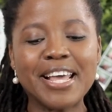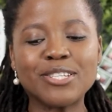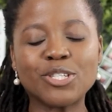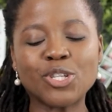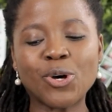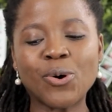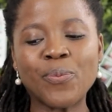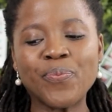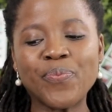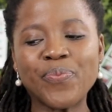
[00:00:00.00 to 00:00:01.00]

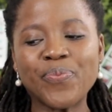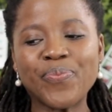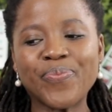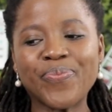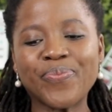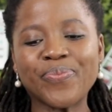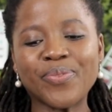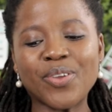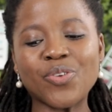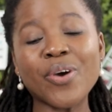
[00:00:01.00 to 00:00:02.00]
So
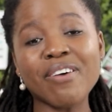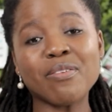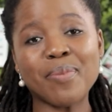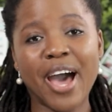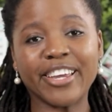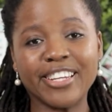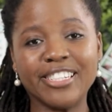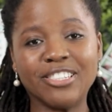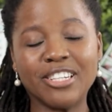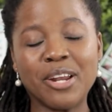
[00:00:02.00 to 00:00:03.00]
you have a package,